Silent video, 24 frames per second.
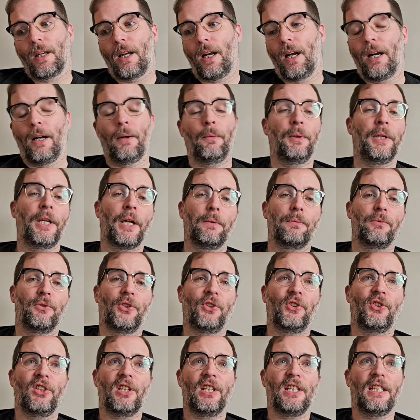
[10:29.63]
Uh, we don't
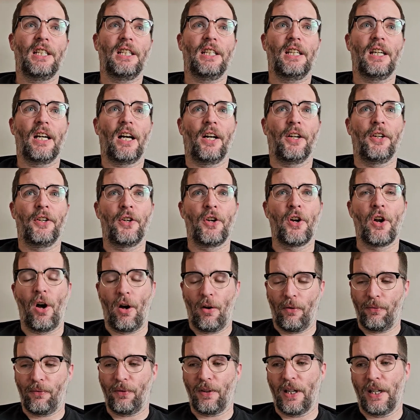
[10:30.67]
see
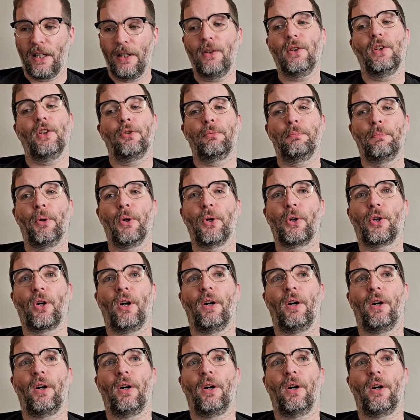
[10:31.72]
enough in this book